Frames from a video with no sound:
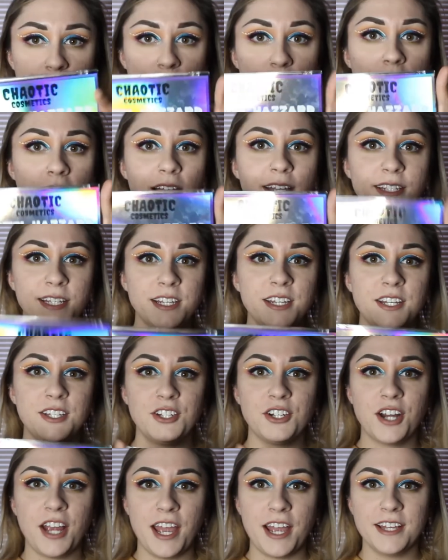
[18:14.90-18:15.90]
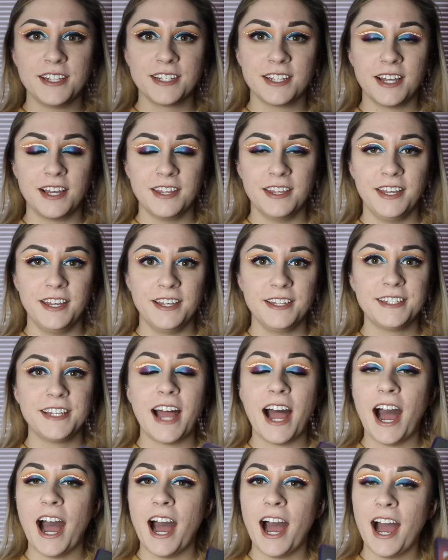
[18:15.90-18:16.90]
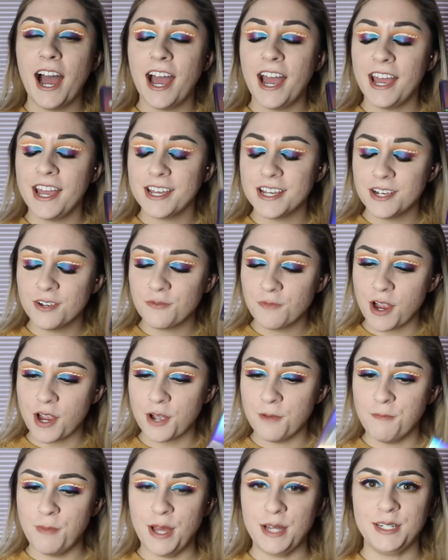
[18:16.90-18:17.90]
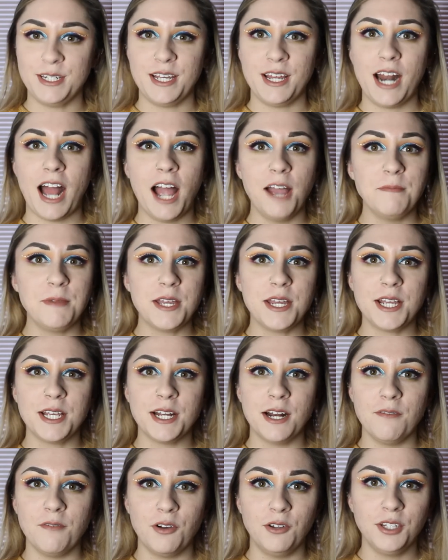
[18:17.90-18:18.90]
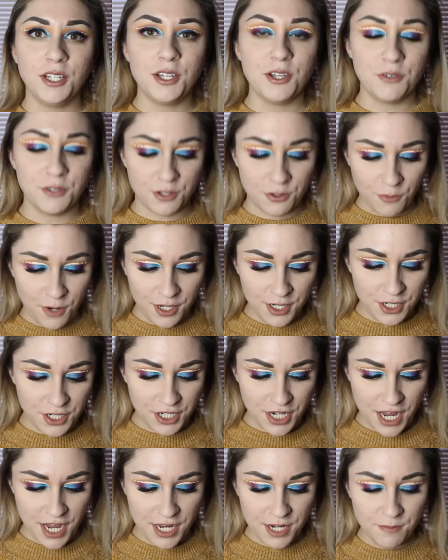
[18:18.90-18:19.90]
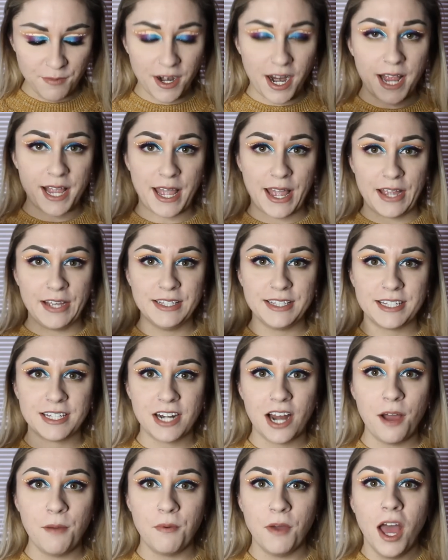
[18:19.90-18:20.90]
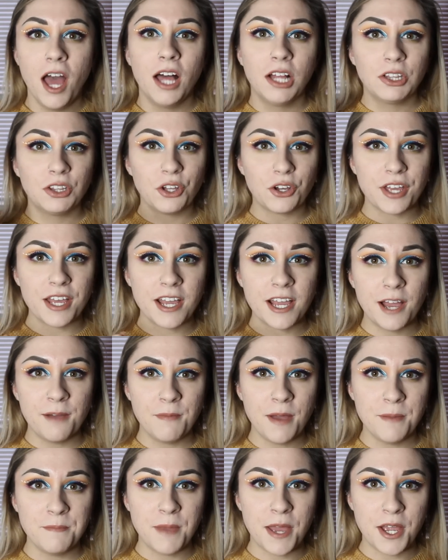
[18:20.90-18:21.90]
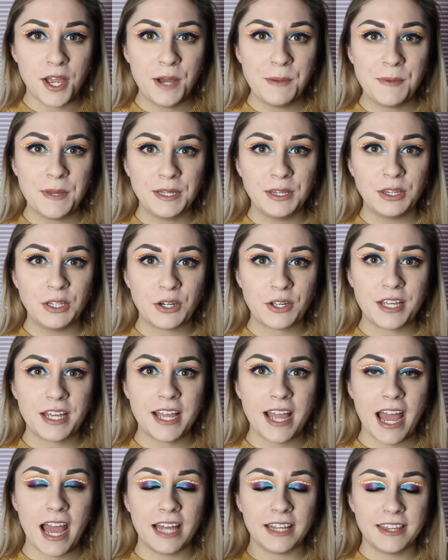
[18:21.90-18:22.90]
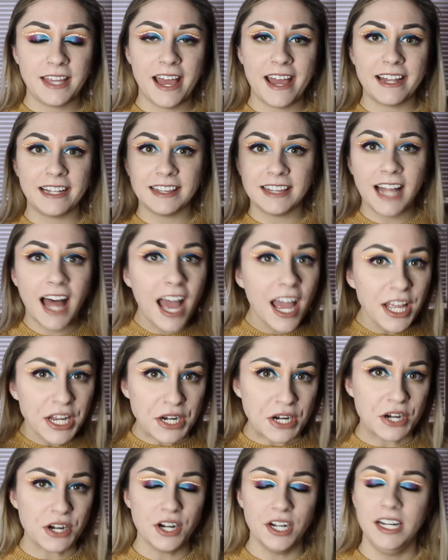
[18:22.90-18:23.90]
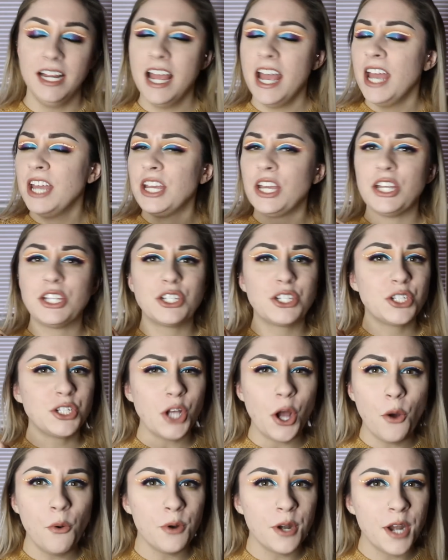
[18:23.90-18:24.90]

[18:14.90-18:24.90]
you guys can get your hands on this, I recommend it. I mean, I've only used one shade, but I can't stop looking at my makeup and looking at that liner. It's so